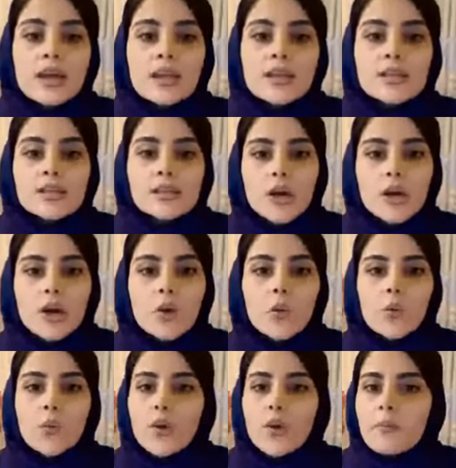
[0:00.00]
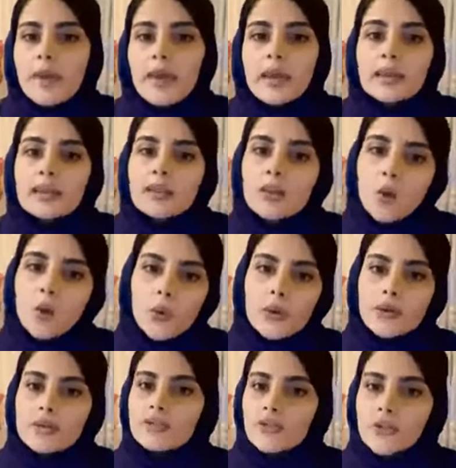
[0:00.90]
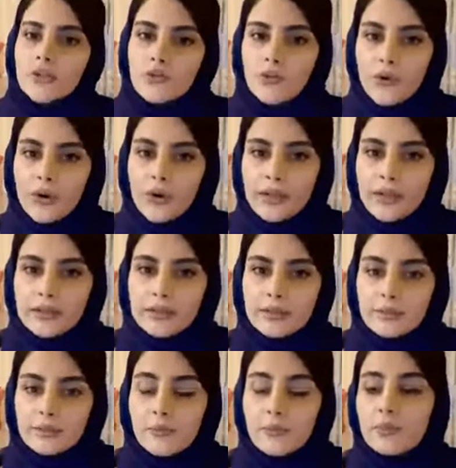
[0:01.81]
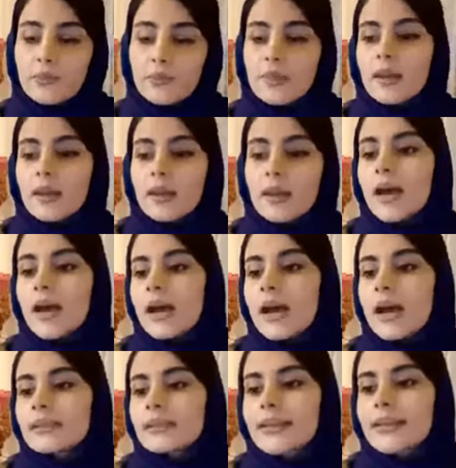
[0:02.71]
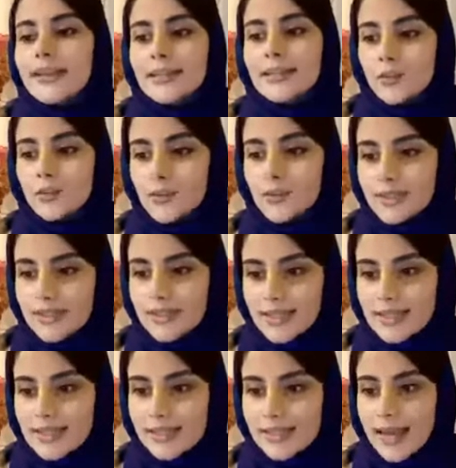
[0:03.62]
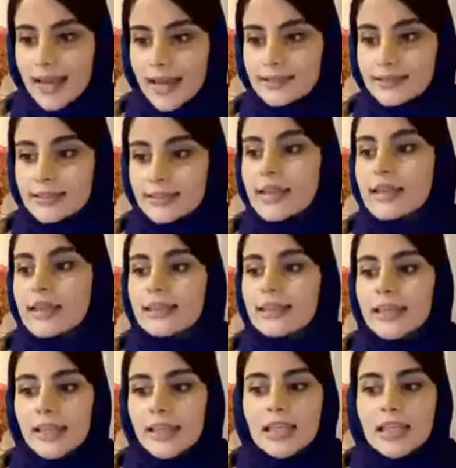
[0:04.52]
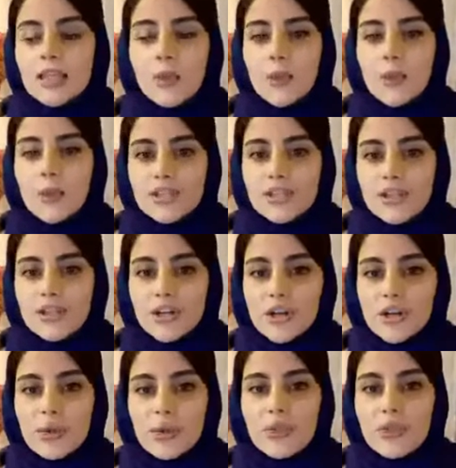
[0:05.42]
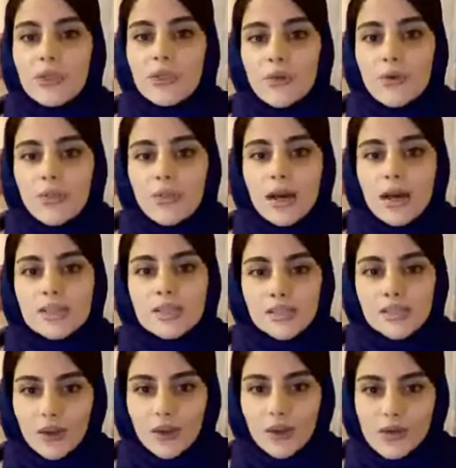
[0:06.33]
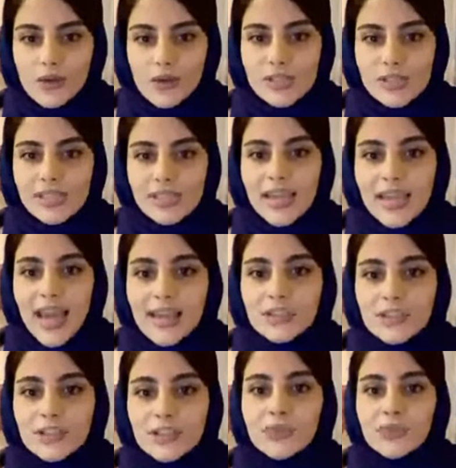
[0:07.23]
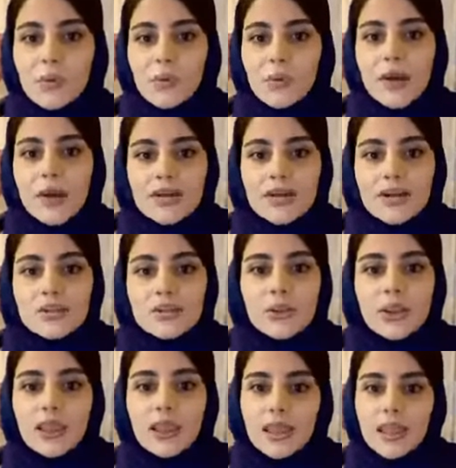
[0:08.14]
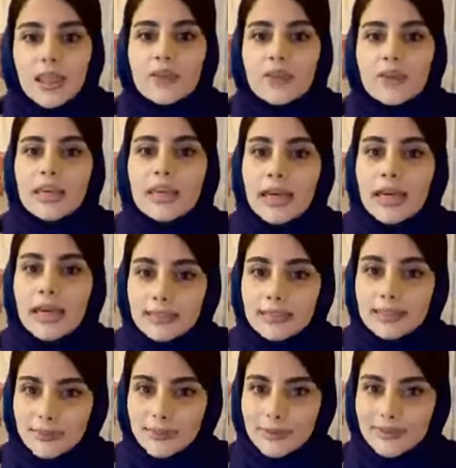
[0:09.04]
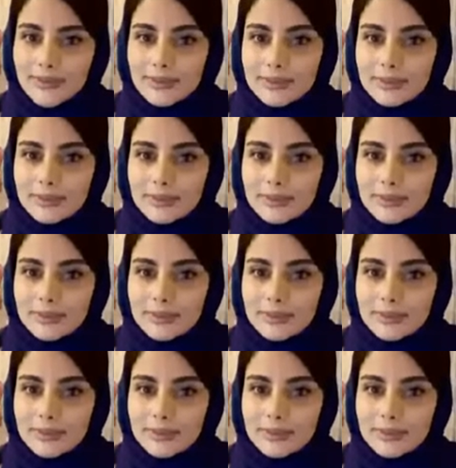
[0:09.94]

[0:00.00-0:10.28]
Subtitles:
so we make no entry for it. The next one says that Gillen withdrew $2,000 cash for personal living expenses.